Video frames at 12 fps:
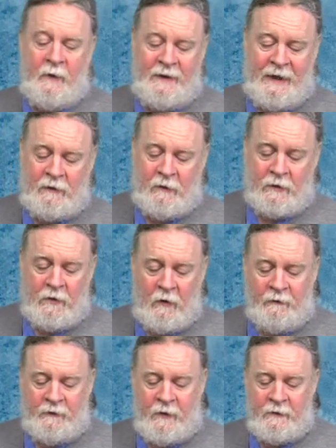we need look
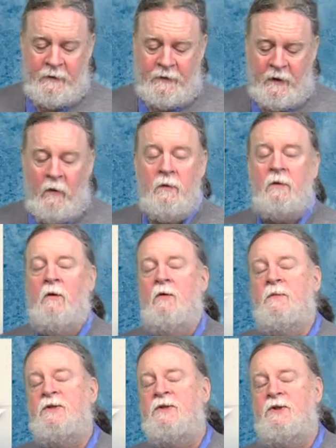no further than
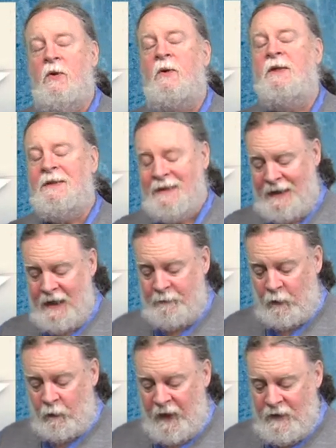Oklahoma's joined at the hip
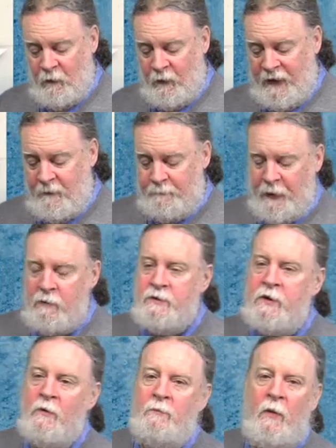right wing
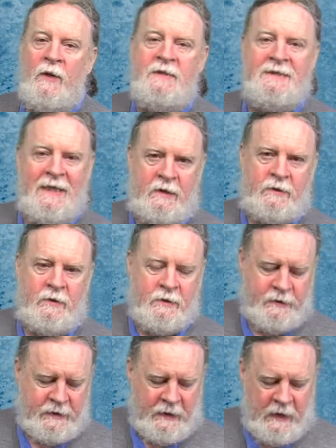bozo boy
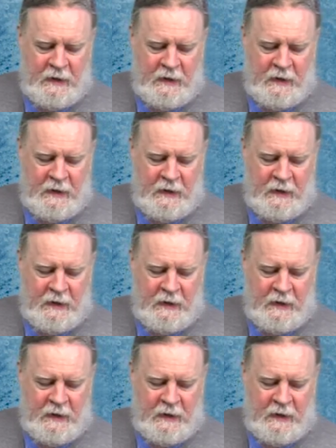senators,